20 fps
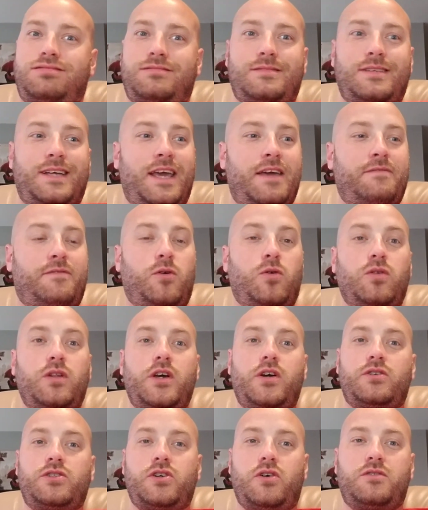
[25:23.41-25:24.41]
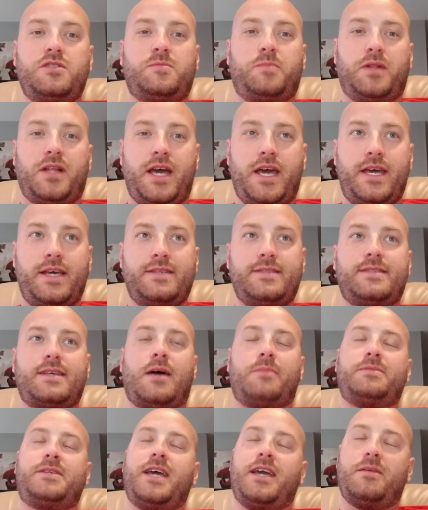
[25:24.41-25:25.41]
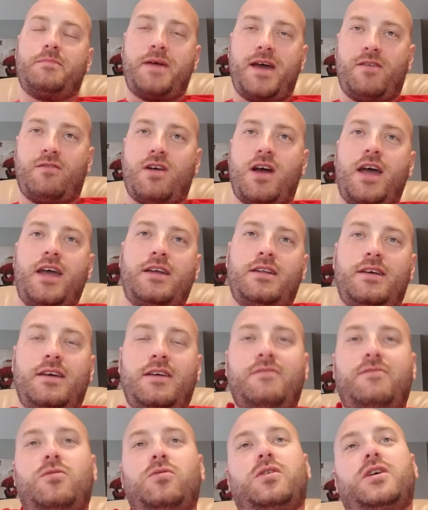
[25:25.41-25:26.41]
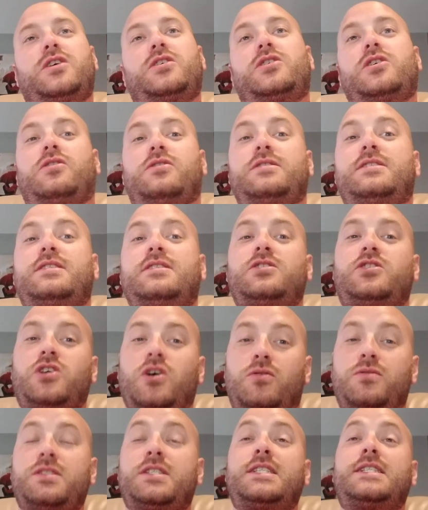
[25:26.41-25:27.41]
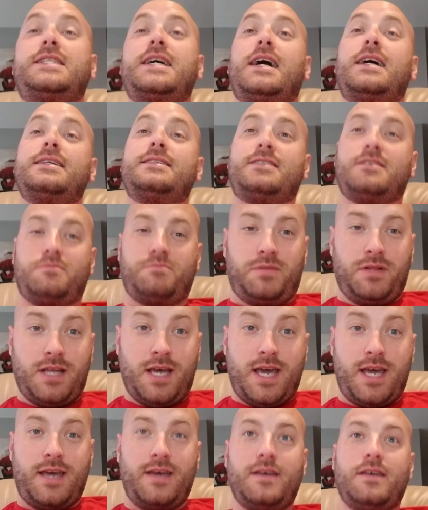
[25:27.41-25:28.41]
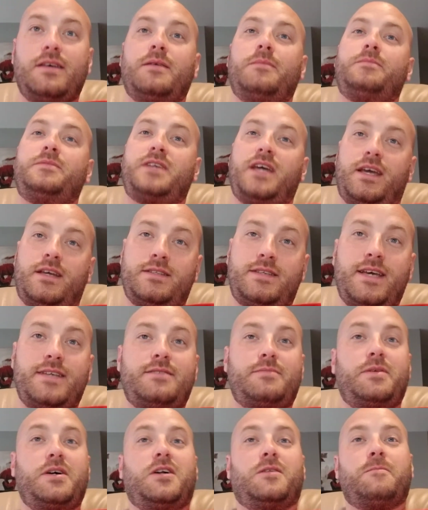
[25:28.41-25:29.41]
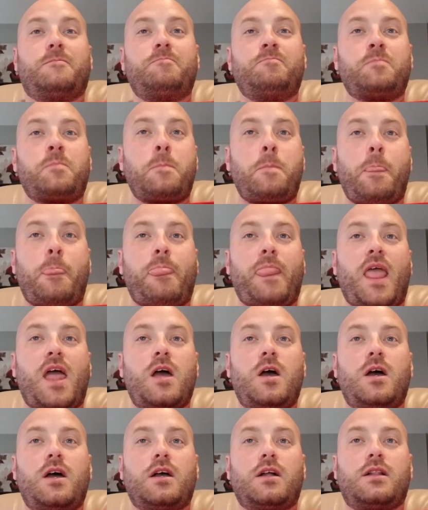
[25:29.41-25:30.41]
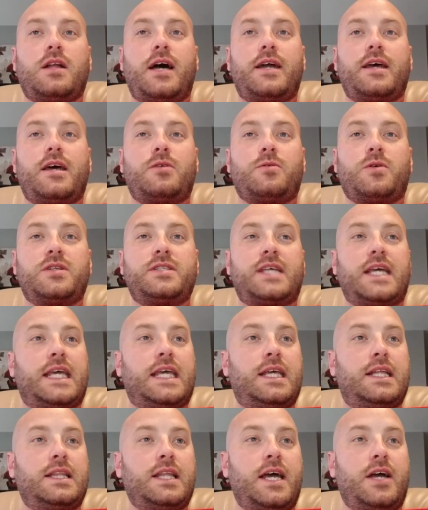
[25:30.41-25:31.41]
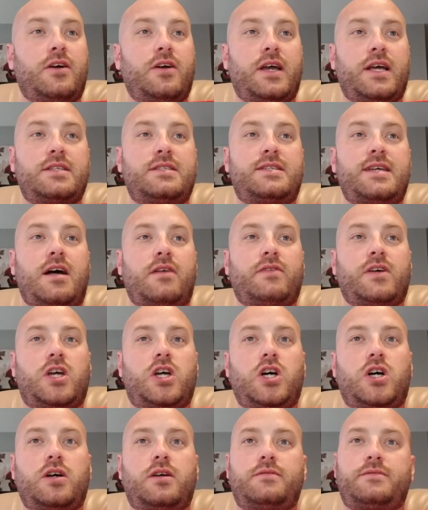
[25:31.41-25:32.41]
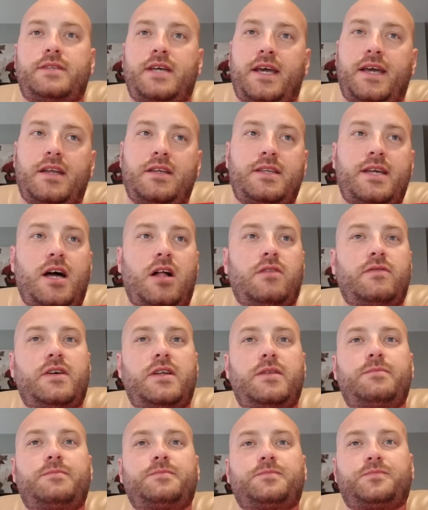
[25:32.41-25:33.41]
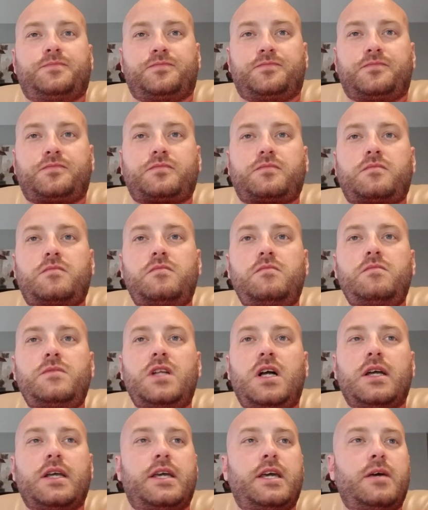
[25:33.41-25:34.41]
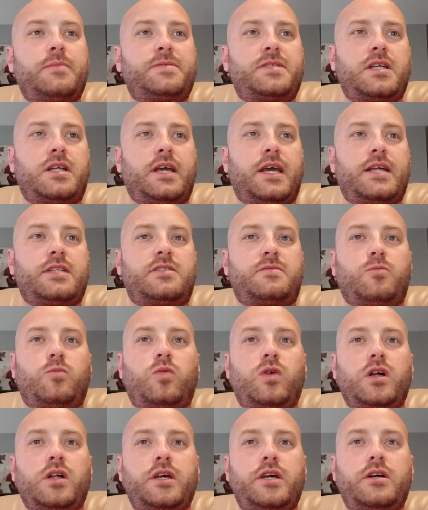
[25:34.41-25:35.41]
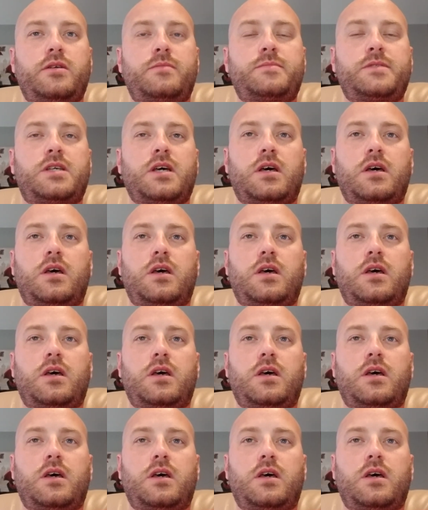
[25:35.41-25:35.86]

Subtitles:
If Julio Jones plays, I'm taking Matt Ryan. If Julio Jones doesn't play, taking Taysom Hill. Clyde Edwards-Helaire against Dalvin Cook, taking Dalvin. Gibson against Williams.